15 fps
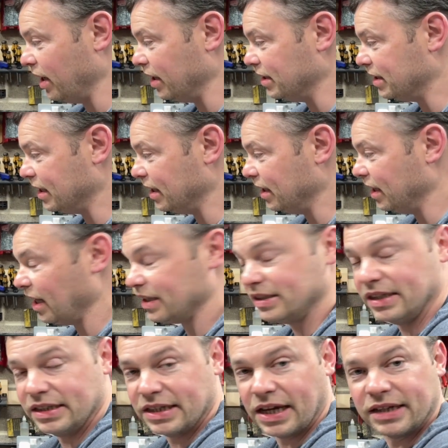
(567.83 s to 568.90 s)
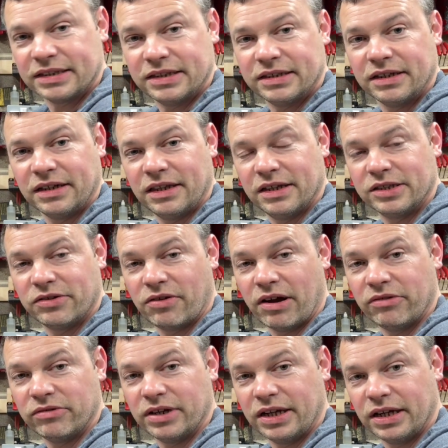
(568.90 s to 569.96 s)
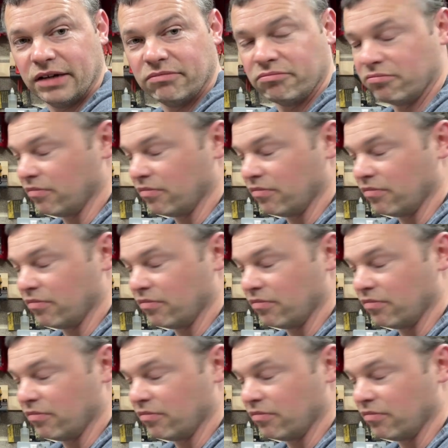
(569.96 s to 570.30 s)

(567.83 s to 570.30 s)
until that's detected there's a round in it.